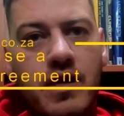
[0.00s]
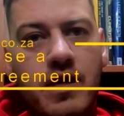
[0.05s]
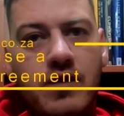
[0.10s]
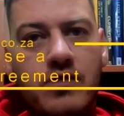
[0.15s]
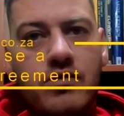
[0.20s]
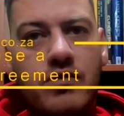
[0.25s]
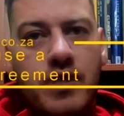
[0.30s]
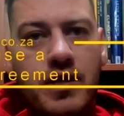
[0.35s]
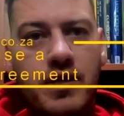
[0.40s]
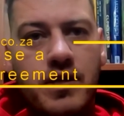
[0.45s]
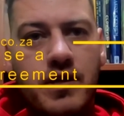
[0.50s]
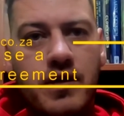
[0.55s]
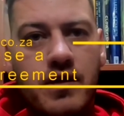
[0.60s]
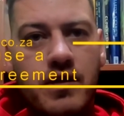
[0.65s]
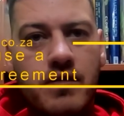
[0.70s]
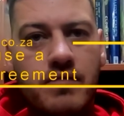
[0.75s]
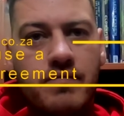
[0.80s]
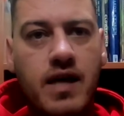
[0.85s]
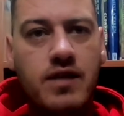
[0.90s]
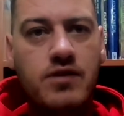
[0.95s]
is
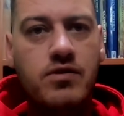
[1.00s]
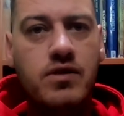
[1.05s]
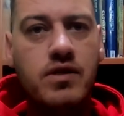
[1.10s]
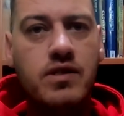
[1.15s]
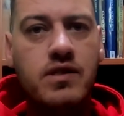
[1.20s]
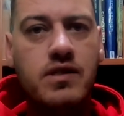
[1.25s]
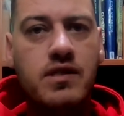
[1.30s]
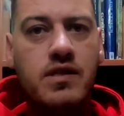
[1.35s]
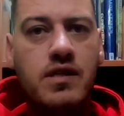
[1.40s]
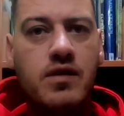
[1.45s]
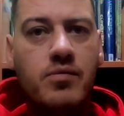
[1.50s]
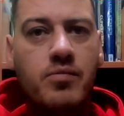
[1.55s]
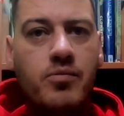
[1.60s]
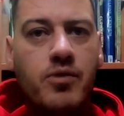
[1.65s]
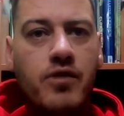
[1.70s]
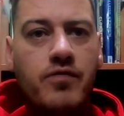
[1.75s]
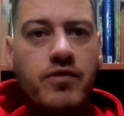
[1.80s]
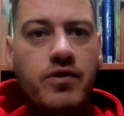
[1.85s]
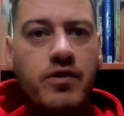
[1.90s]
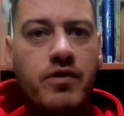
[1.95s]
critical. As you can see, the
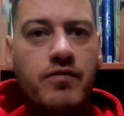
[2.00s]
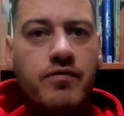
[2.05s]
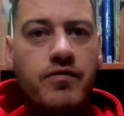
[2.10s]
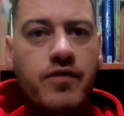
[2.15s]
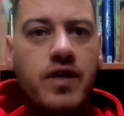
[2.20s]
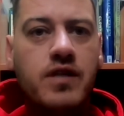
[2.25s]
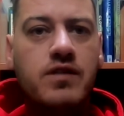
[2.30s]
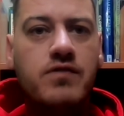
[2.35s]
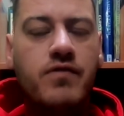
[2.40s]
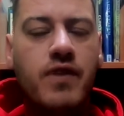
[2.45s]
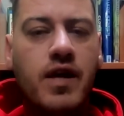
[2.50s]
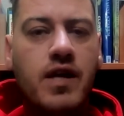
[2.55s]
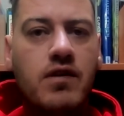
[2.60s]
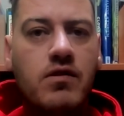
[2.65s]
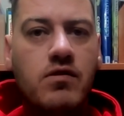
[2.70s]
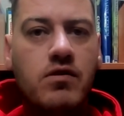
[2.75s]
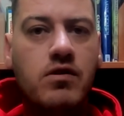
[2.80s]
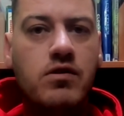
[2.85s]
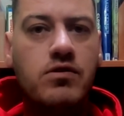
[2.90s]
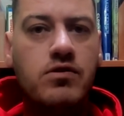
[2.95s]
profit on face value
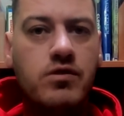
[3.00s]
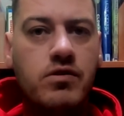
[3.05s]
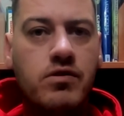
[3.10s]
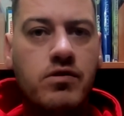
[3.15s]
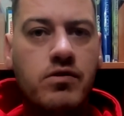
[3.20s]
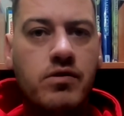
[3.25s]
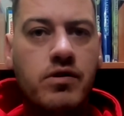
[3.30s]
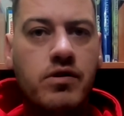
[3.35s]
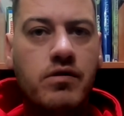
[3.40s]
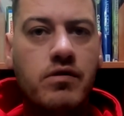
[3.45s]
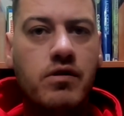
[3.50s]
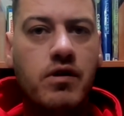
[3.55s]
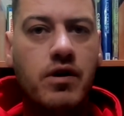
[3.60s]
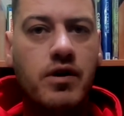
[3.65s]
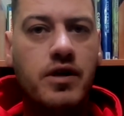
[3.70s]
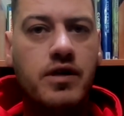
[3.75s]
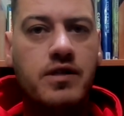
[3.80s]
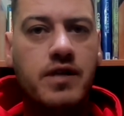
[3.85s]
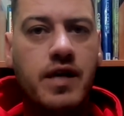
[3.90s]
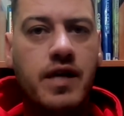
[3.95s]
looks good
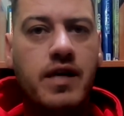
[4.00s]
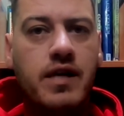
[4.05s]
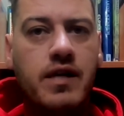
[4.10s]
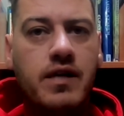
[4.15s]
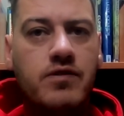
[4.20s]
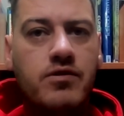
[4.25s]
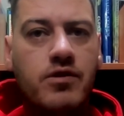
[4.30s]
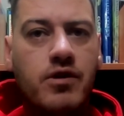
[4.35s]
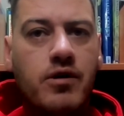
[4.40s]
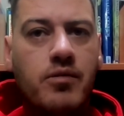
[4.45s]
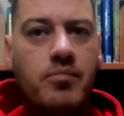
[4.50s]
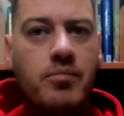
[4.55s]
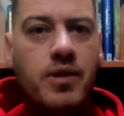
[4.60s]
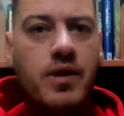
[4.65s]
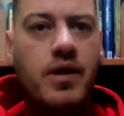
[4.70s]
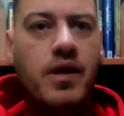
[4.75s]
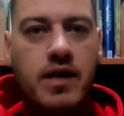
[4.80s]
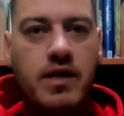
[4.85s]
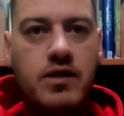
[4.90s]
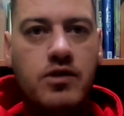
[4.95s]
on our second
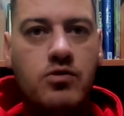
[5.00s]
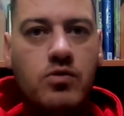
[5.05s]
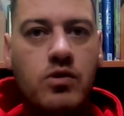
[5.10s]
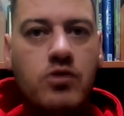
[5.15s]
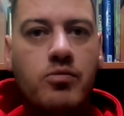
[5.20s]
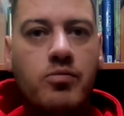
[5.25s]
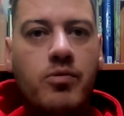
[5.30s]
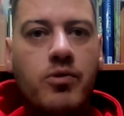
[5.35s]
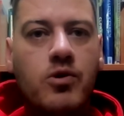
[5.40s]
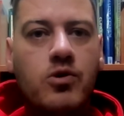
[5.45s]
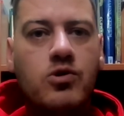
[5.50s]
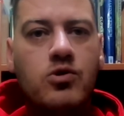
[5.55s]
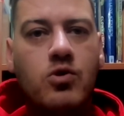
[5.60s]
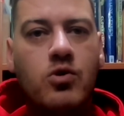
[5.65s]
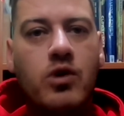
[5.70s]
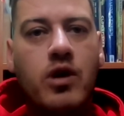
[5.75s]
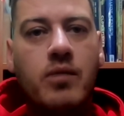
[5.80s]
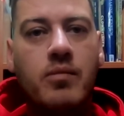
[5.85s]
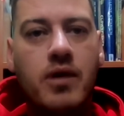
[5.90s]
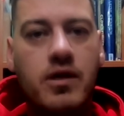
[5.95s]
example. I just want to pause
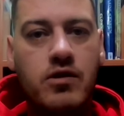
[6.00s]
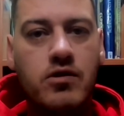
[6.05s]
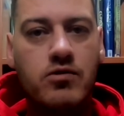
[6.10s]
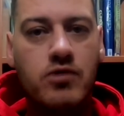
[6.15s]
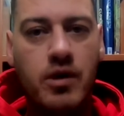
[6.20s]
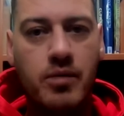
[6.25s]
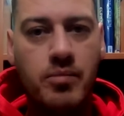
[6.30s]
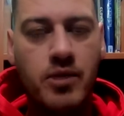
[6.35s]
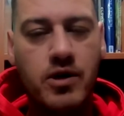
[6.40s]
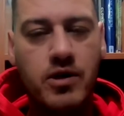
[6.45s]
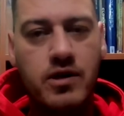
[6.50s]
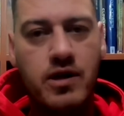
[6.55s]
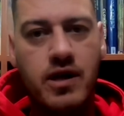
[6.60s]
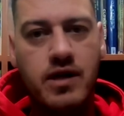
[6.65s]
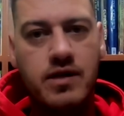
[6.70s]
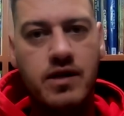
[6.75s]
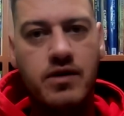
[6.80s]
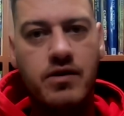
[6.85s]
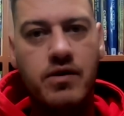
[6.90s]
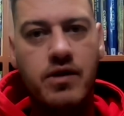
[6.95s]
talking about the
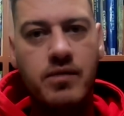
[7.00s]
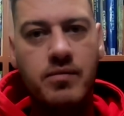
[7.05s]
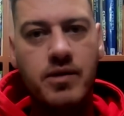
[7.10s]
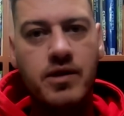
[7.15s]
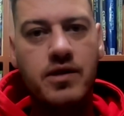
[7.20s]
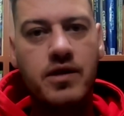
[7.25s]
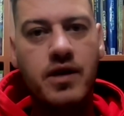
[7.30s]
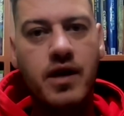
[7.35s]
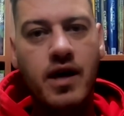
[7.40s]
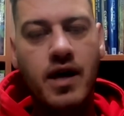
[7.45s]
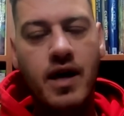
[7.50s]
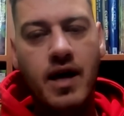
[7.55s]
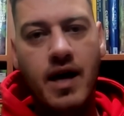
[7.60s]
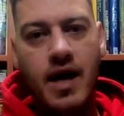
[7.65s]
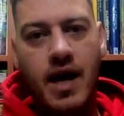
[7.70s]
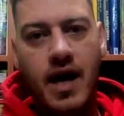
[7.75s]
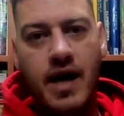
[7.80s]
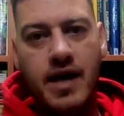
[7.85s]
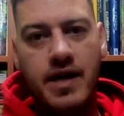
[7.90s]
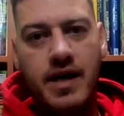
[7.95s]
tripartite agreement
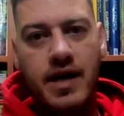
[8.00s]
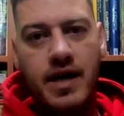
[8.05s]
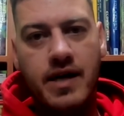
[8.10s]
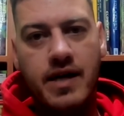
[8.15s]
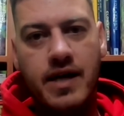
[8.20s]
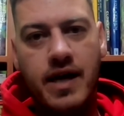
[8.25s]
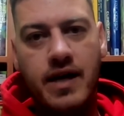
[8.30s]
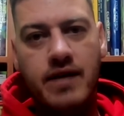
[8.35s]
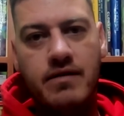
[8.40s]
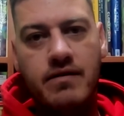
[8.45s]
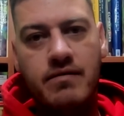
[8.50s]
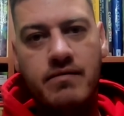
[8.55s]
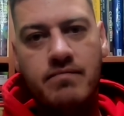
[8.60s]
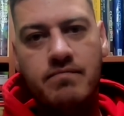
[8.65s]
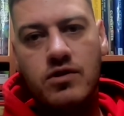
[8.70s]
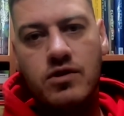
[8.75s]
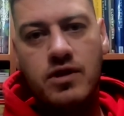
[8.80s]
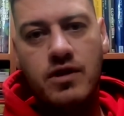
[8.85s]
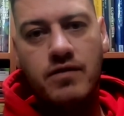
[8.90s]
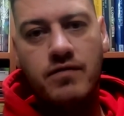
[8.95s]
and again
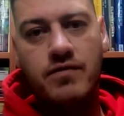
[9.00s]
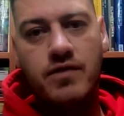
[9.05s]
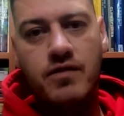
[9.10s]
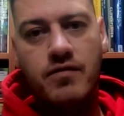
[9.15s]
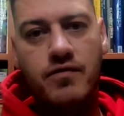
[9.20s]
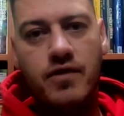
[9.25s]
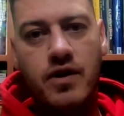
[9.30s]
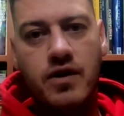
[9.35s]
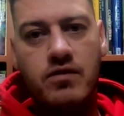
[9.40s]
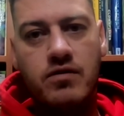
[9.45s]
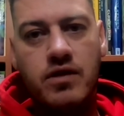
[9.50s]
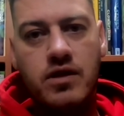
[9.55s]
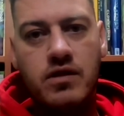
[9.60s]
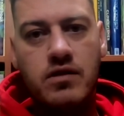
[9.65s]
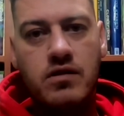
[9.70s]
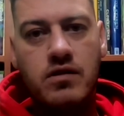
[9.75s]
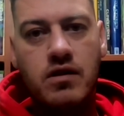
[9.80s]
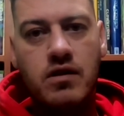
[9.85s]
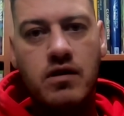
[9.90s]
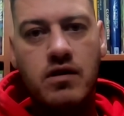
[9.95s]
shift the
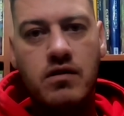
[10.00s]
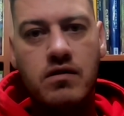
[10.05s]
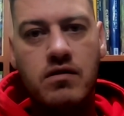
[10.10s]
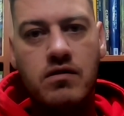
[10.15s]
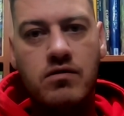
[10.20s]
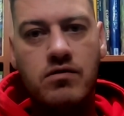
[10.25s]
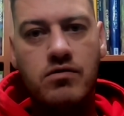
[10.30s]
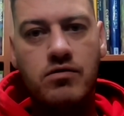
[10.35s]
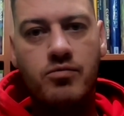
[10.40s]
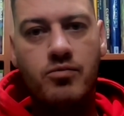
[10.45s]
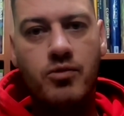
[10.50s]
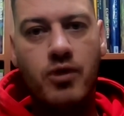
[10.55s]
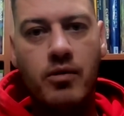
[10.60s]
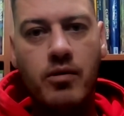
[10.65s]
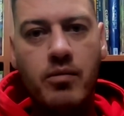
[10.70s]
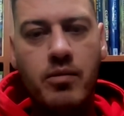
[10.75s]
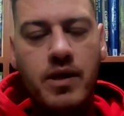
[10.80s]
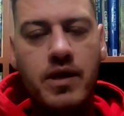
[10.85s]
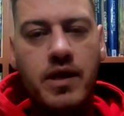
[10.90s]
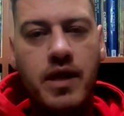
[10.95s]
focus to
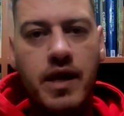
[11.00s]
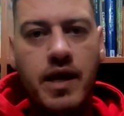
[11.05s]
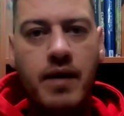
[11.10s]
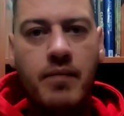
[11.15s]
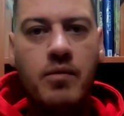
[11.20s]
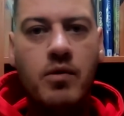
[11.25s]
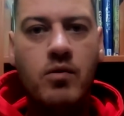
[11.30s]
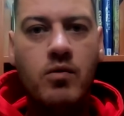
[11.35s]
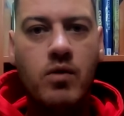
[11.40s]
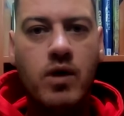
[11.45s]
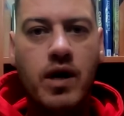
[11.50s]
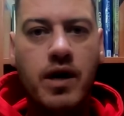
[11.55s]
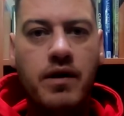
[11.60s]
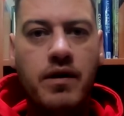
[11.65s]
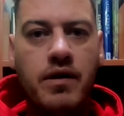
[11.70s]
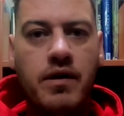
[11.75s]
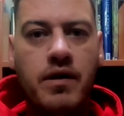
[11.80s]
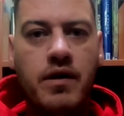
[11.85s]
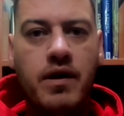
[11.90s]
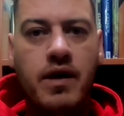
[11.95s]
probably the number
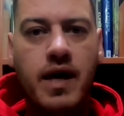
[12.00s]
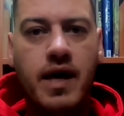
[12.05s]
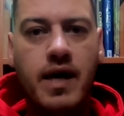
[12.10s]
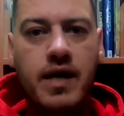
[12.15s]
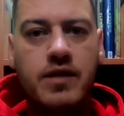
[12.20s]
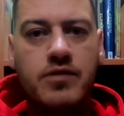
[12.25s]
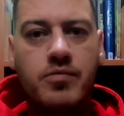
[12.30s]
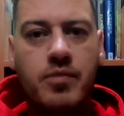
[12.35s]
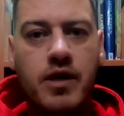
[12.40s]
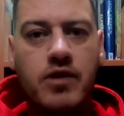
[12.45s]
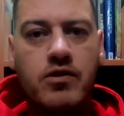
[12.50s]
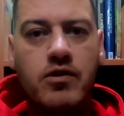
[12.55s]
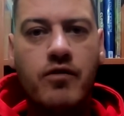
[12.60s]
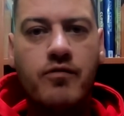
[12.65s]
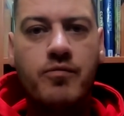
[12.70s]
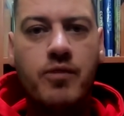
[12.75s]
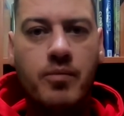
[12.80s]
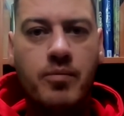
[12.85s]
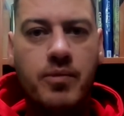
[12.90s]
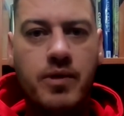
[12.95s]
1 aspect
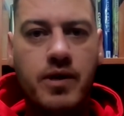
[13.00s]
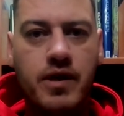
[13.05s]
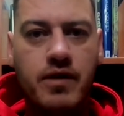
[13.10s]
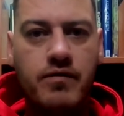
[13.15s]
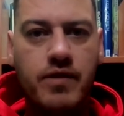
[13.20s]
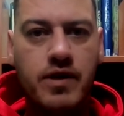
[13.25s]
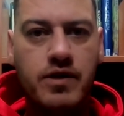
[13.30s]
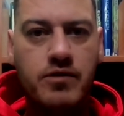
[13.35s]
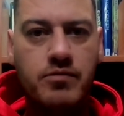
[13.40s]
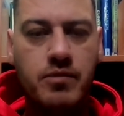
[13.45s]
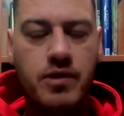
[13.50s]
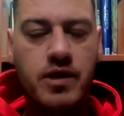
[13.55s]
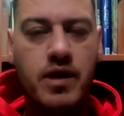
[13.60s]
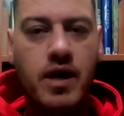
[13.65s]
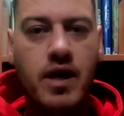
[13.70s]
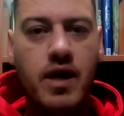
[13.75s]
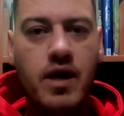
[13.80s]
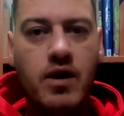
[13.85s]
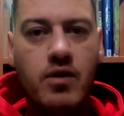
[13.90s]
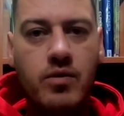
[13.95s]
of property investment,
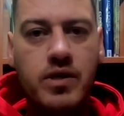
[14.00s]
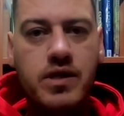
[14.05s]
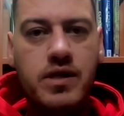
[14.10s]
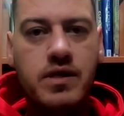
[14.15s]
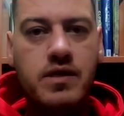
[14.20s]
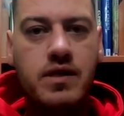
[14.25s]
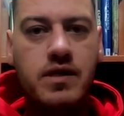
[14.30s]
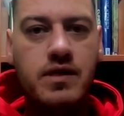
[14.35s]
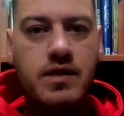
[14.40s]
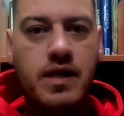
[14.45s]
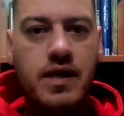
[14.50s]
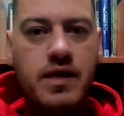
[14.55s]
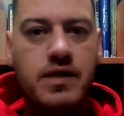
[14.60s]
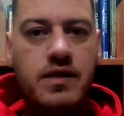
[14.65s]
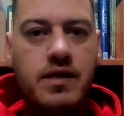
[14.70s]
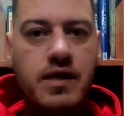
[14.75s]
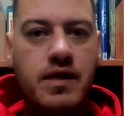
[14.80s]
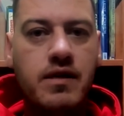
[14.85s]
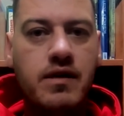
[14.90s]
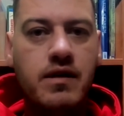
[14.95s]
which is
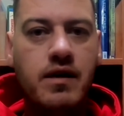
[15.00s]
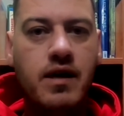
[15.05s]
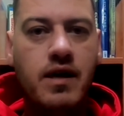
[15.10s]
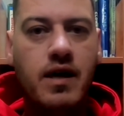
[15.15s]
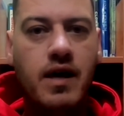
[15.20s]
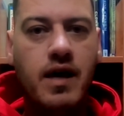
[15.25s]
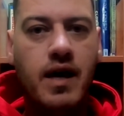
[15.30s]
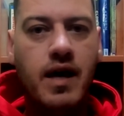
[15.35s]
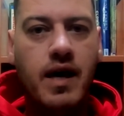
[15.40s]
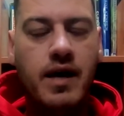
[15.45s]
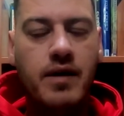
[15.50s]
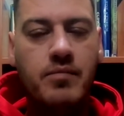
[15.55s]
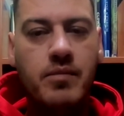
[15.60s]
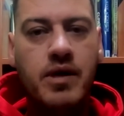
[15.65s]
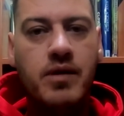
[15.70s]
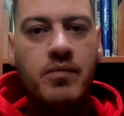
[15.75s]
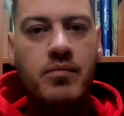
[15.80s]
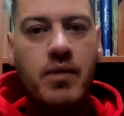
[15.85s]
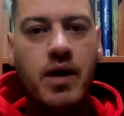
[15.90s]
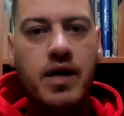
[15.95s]
assessing and
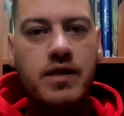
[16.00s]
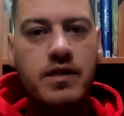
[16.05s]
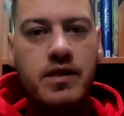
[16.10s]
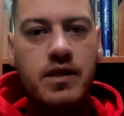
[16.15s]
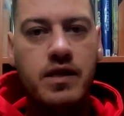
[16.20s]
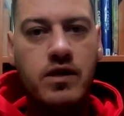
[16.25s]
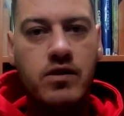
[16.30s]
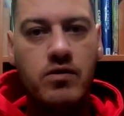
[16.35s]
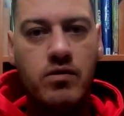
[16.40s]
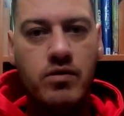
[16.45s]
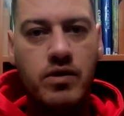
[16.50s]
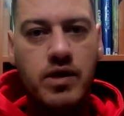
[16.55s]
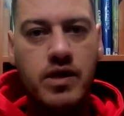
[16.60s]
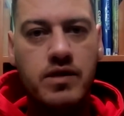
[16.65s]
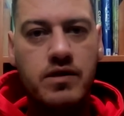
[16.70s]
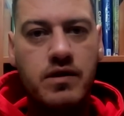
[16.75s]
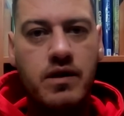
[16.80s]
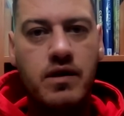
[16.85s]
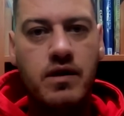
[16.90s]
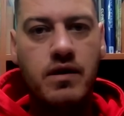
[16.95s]
minimizing your
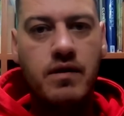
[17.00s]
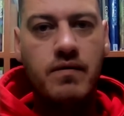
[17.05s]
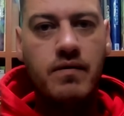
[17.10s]
risk.